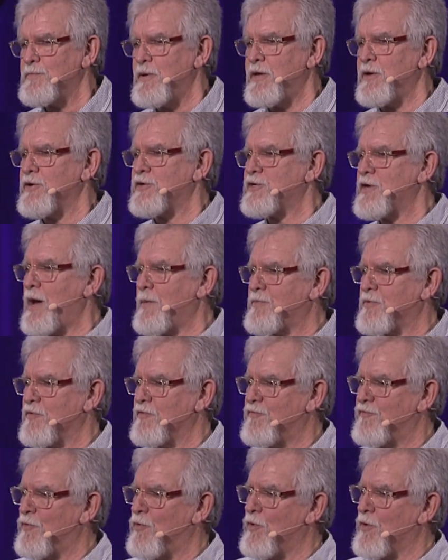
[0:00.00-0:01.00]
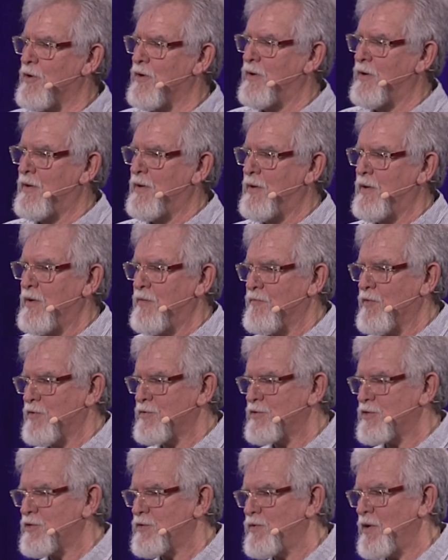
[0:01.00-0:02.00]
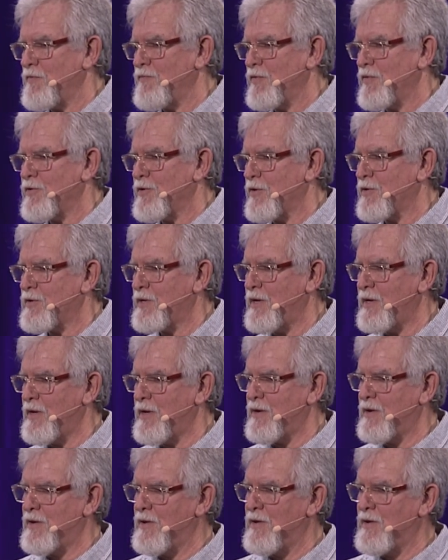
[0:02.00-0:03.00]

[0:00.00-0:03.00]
Peter chapter 4, verses 12 and 13.